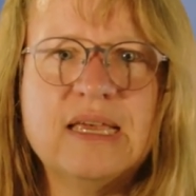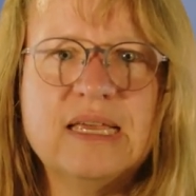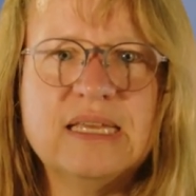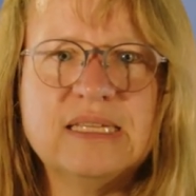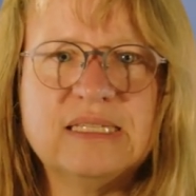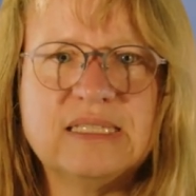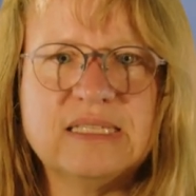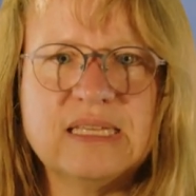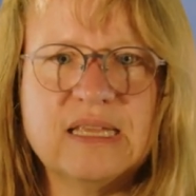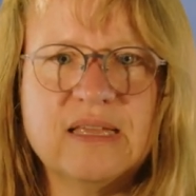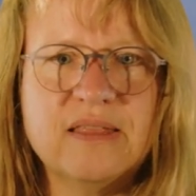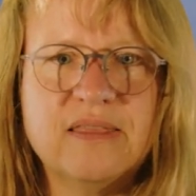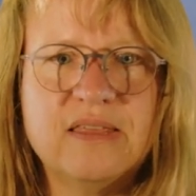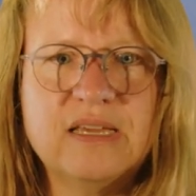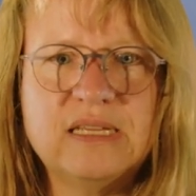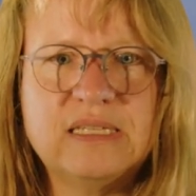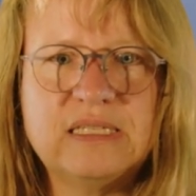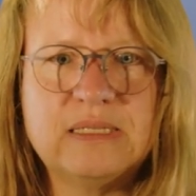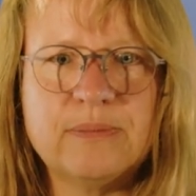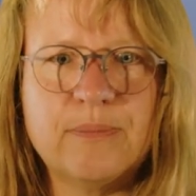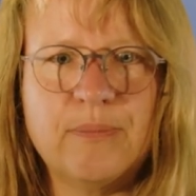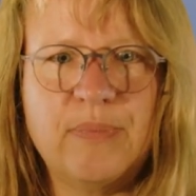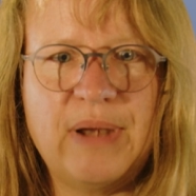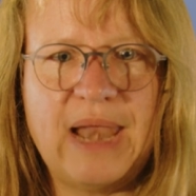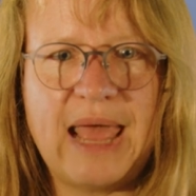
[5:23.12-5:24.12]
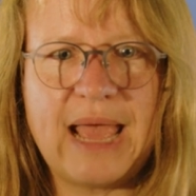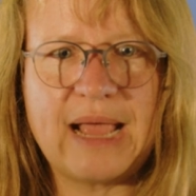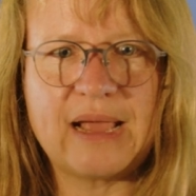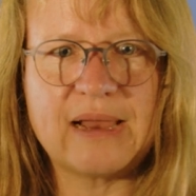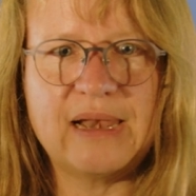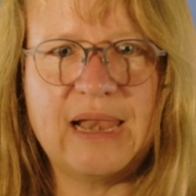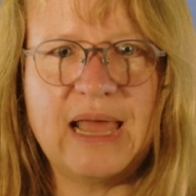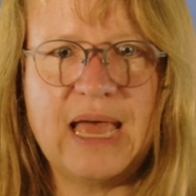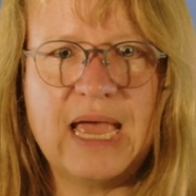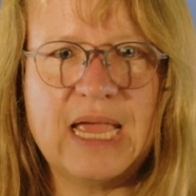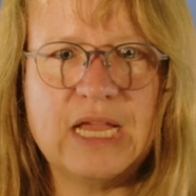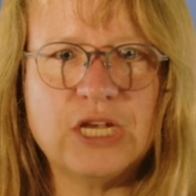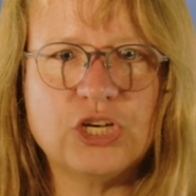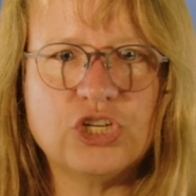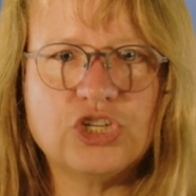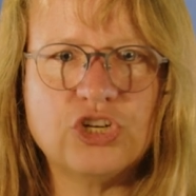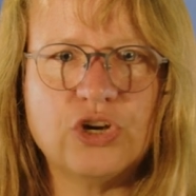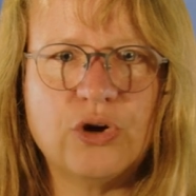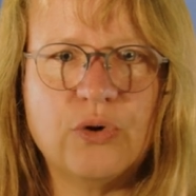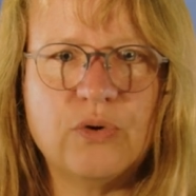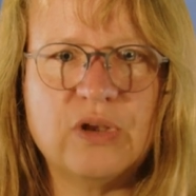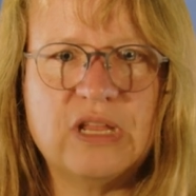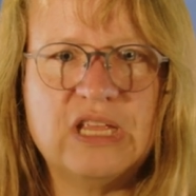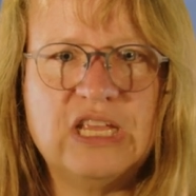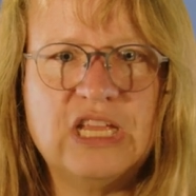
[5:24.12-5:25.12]
is this black line
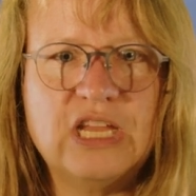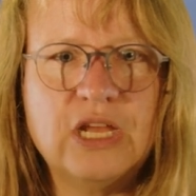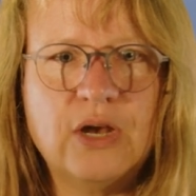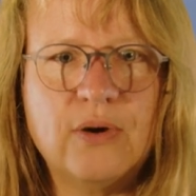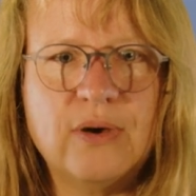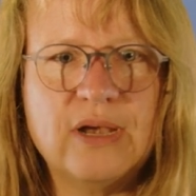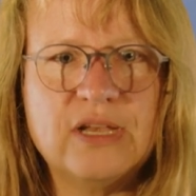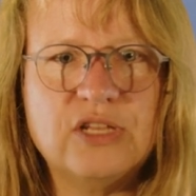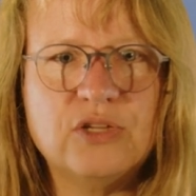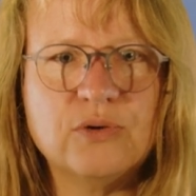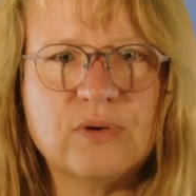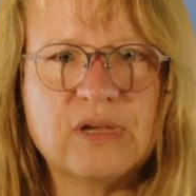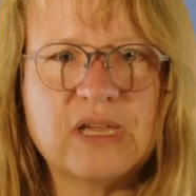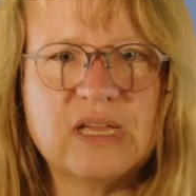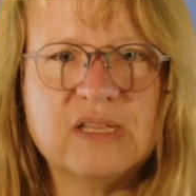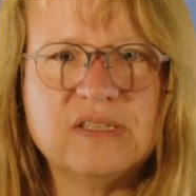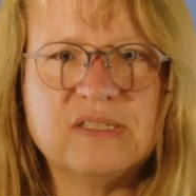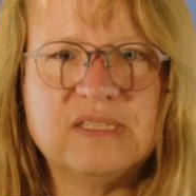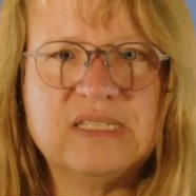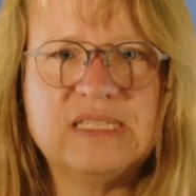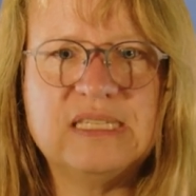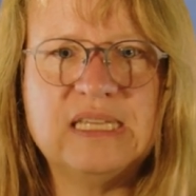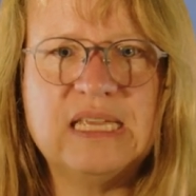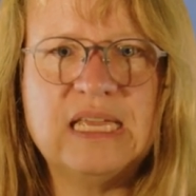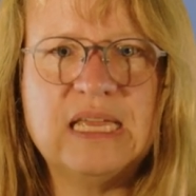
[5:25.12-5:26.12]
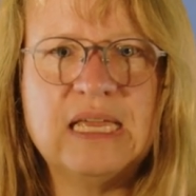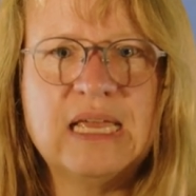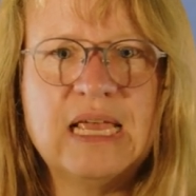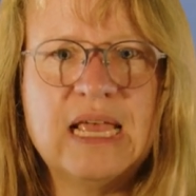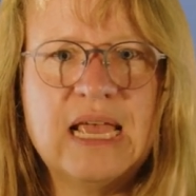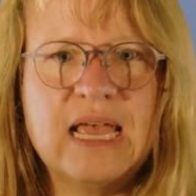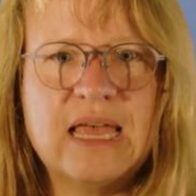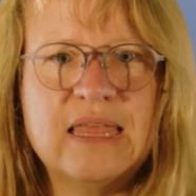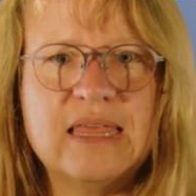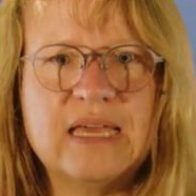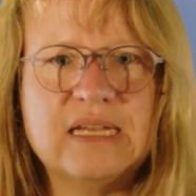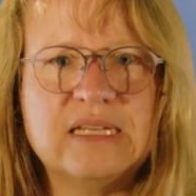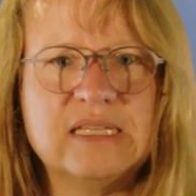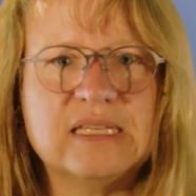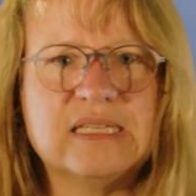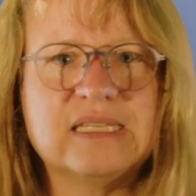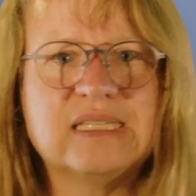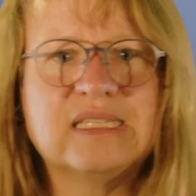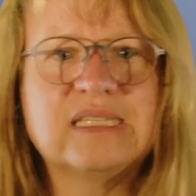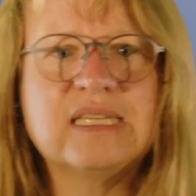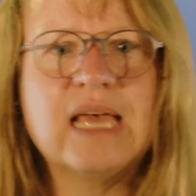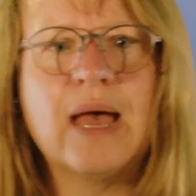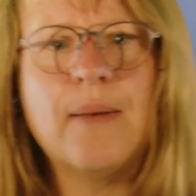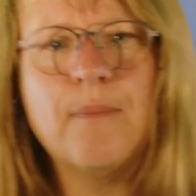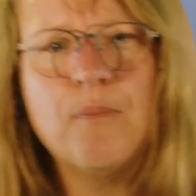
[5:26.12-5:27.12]
shown here, and you can see that it
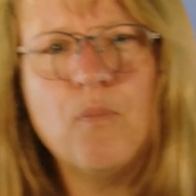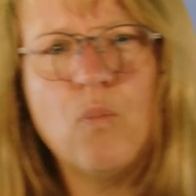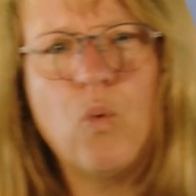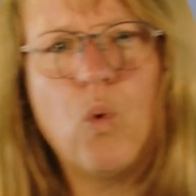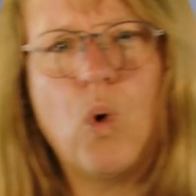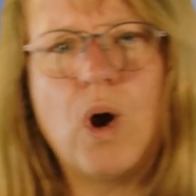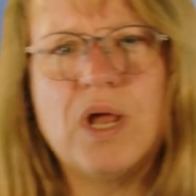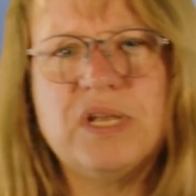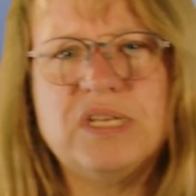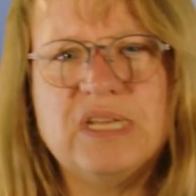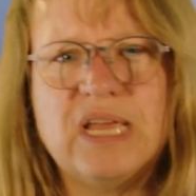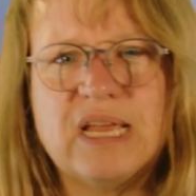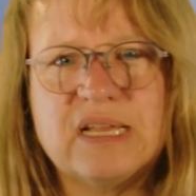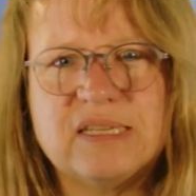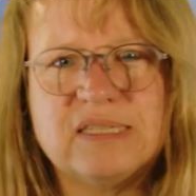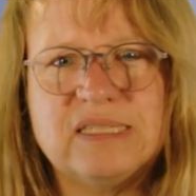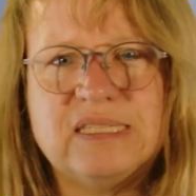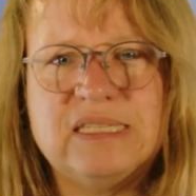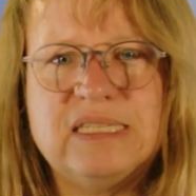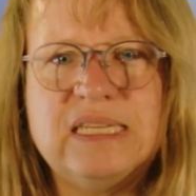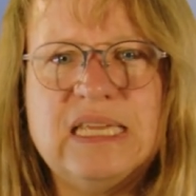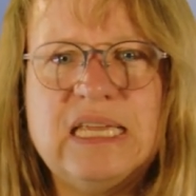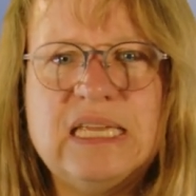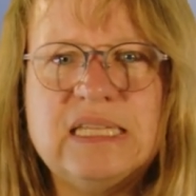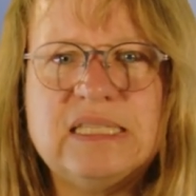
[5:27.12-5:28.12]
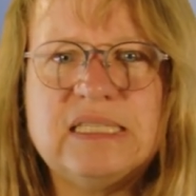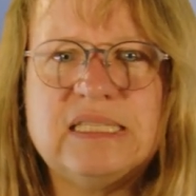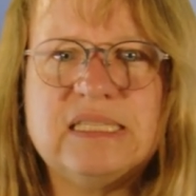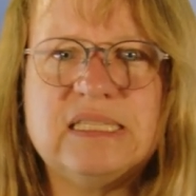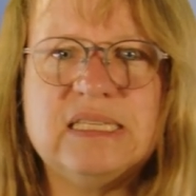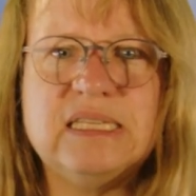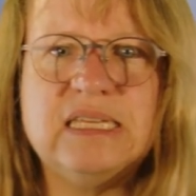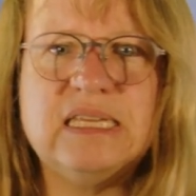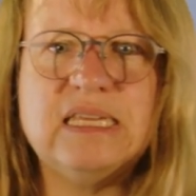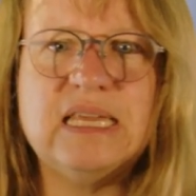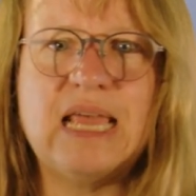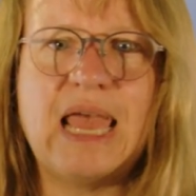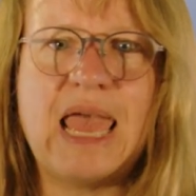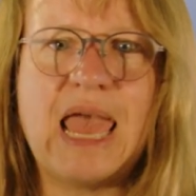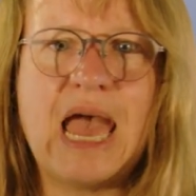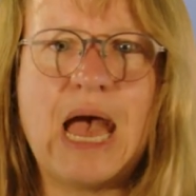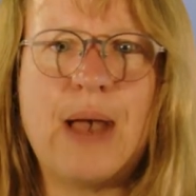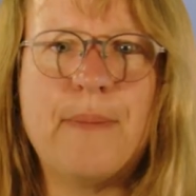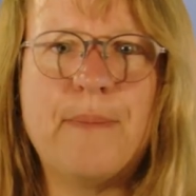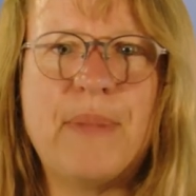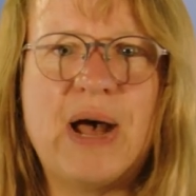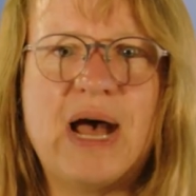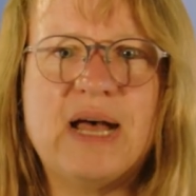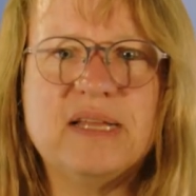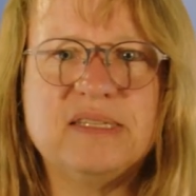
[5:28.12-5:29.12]
somewhat exceeds the
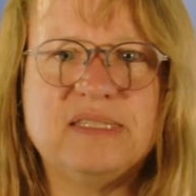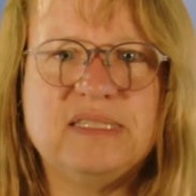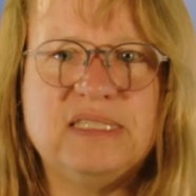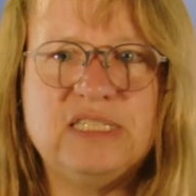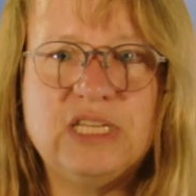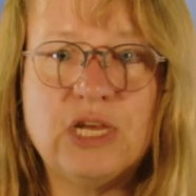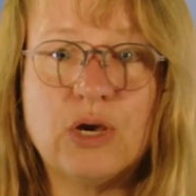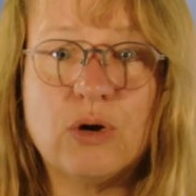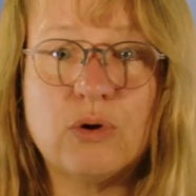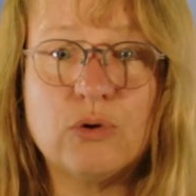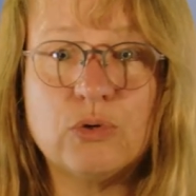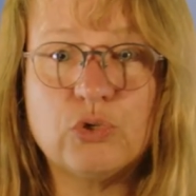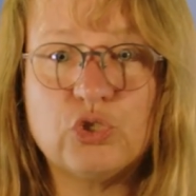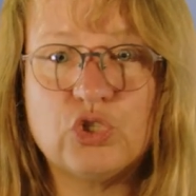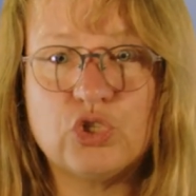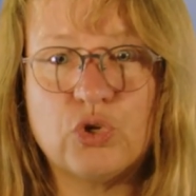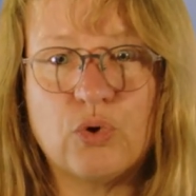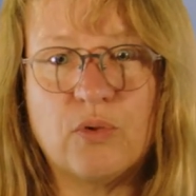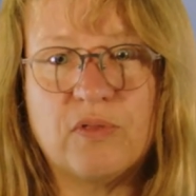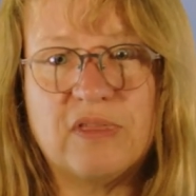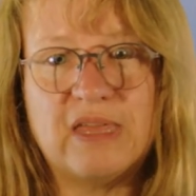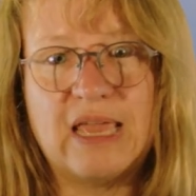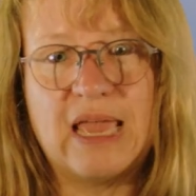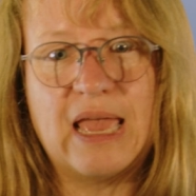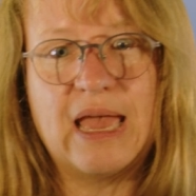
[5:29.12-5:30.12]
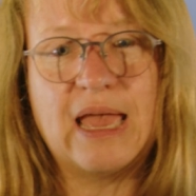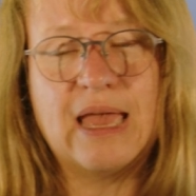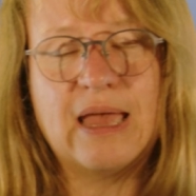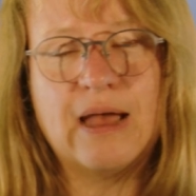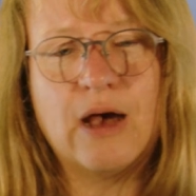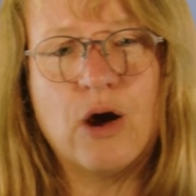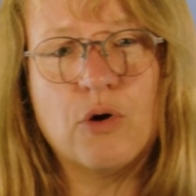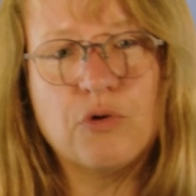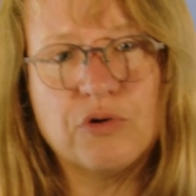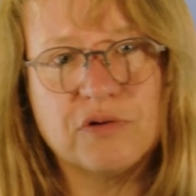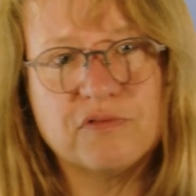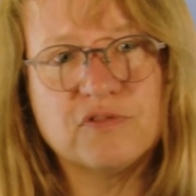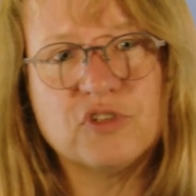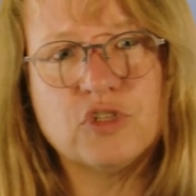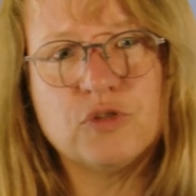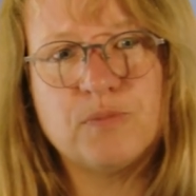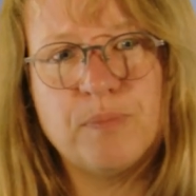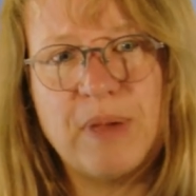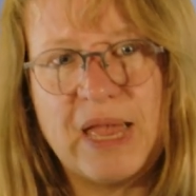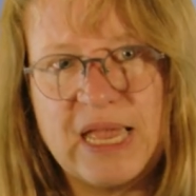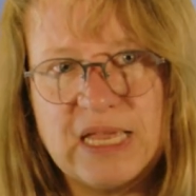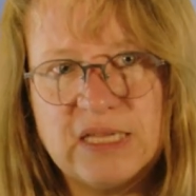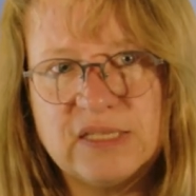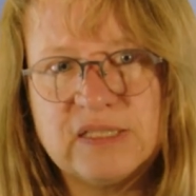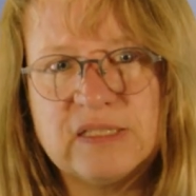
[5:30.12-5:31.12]
air mass 0, so the out of
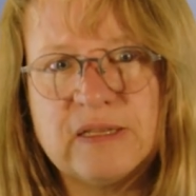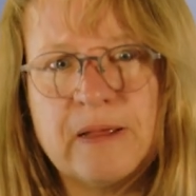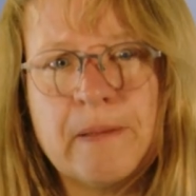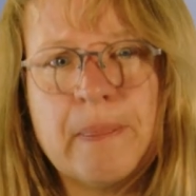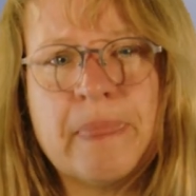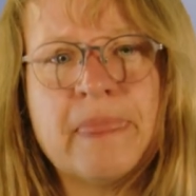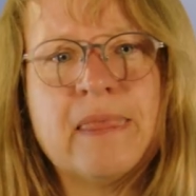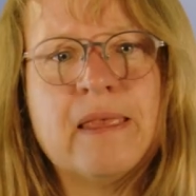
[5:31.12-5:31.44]
space